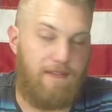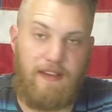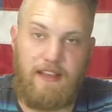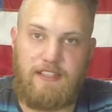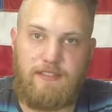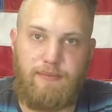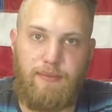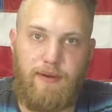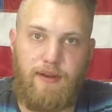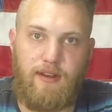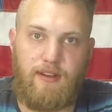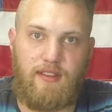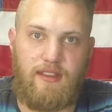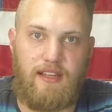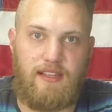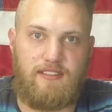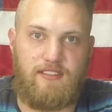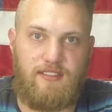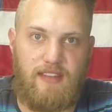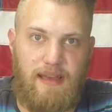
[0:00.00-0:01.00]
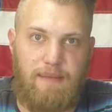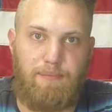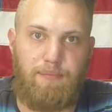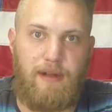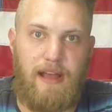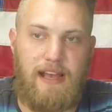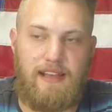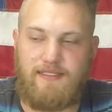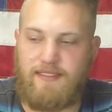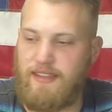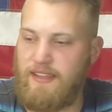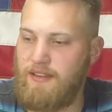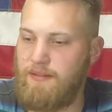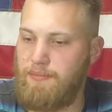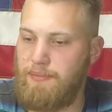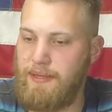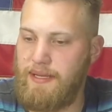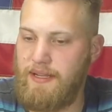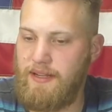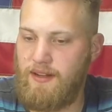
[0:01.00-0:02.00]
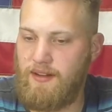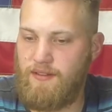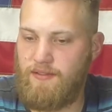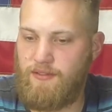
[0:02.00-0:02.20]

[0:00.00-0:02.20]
Facebook that's Brass and Beer,